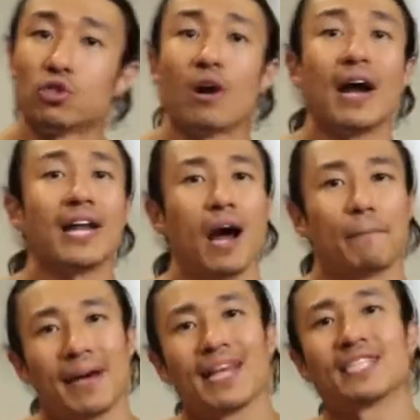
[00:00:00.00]
try it
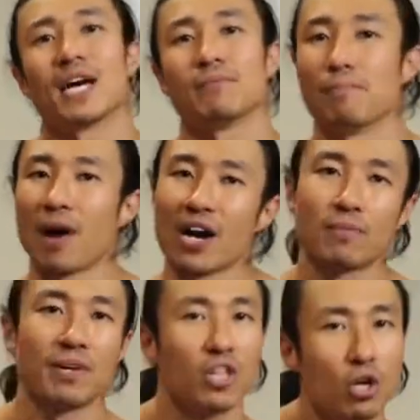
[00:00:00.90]
out. By that time, your body
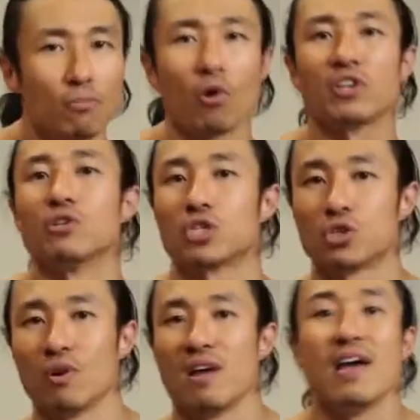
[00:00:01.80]
will be a little more used
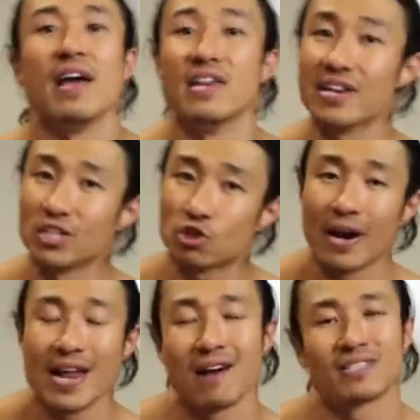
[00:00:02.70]
to it. You can
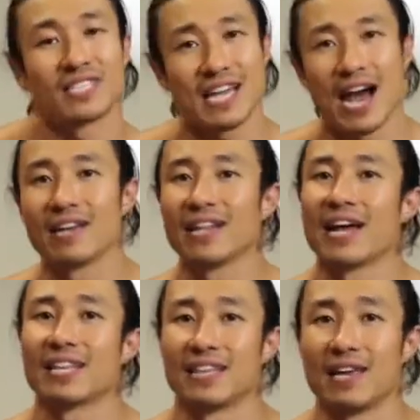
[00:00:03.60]
try it out and see how you
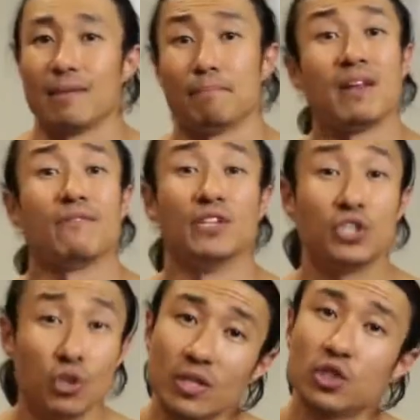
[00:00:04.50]
like it then. But if you
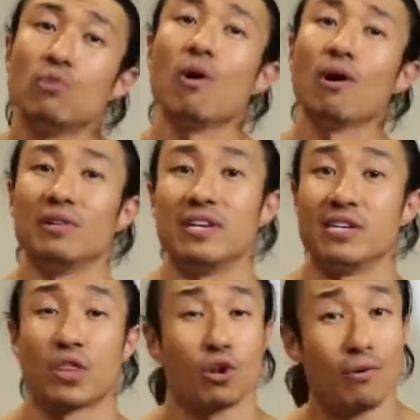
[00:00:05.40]
do it too early,
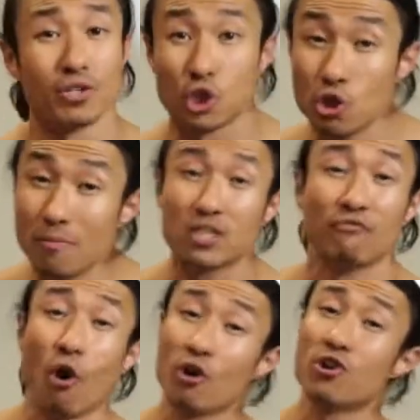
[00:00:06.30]
you throw in too much
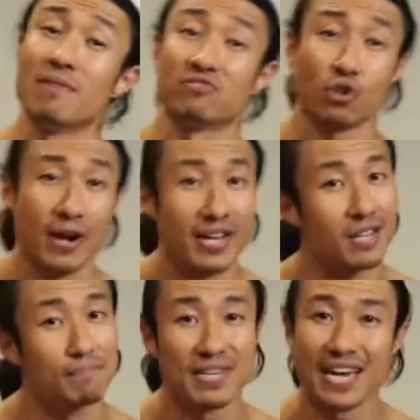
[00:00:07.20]
volume of training in
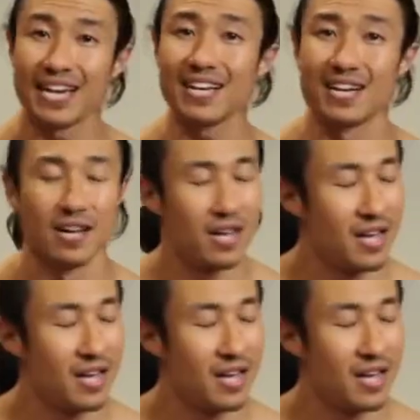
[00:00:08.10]
the beginning,